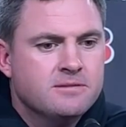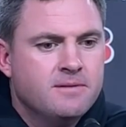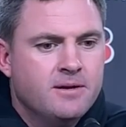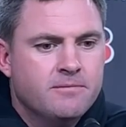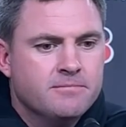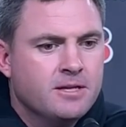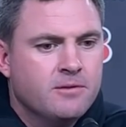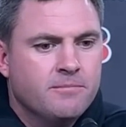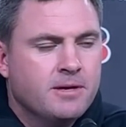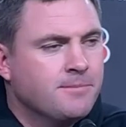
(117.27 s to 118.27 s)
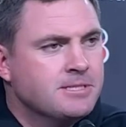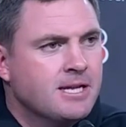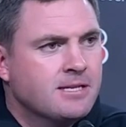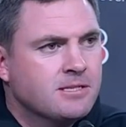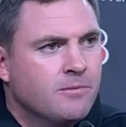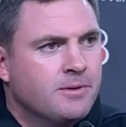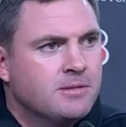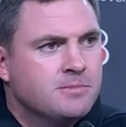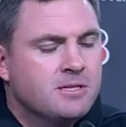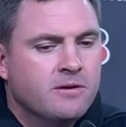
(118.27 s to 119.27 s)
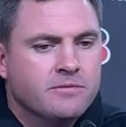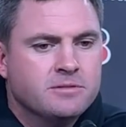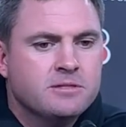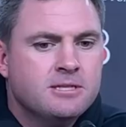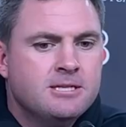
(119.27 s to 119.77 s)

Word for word: They don't they don't make mistakes. They don't beat themselves.